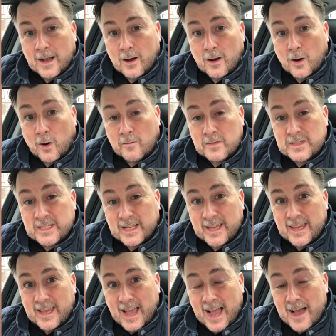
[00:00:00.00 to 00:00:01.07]
Obviously,
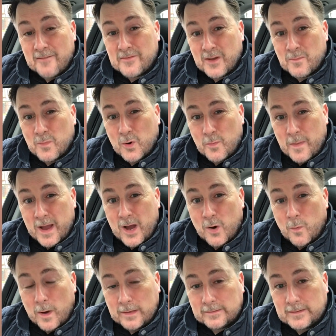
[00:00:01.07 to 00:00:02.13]
have your mobile
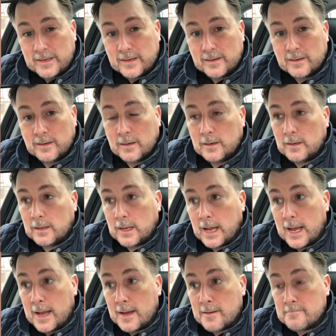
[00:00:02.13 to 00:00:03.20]
with you.
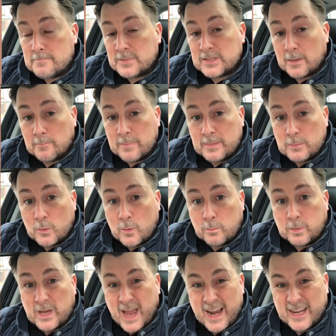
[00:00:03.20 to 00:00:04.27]
Some people
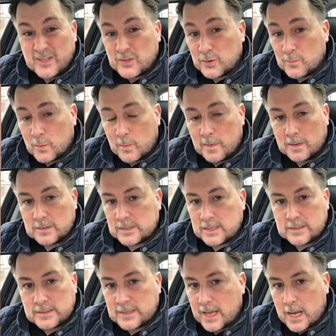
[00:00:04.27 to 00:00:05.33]
carry two mobiles, I
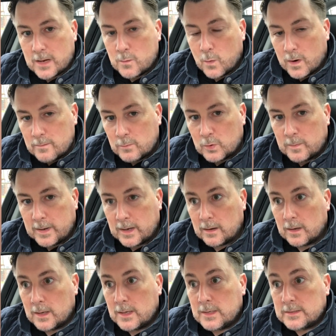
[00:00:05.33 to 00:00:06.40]
just carry one mobile.
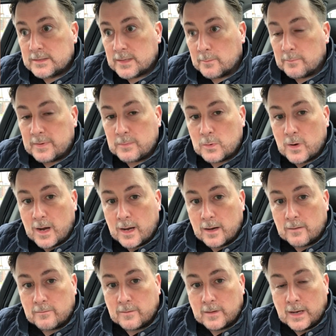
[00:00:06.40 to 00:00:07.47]
Some people
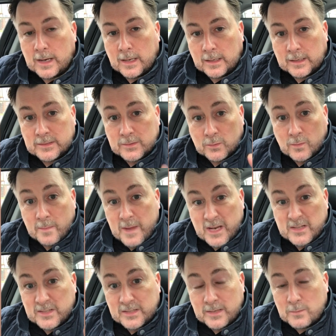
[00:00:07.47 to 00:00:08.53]
have a little
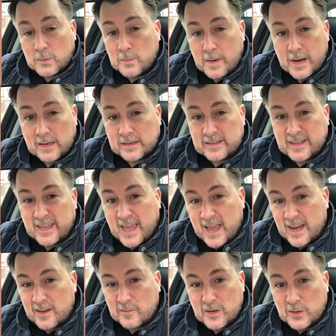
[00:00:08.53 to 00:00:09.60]
emergency mobile that they
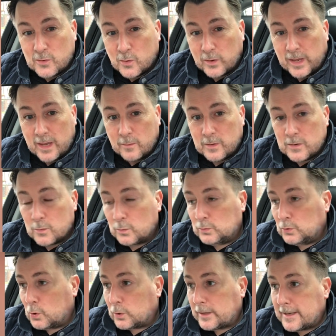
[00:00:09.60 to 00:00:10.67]
carry, a wee Nokia, a wee old
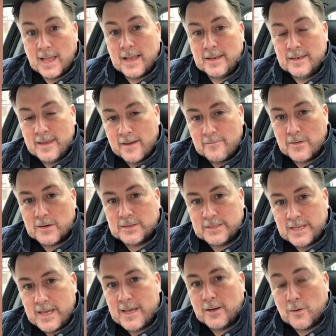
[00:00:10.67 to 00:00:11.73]
Nokia. Never
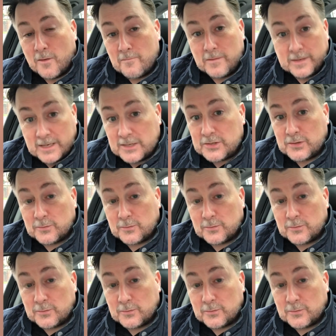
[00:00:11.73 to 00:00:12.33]
take confidential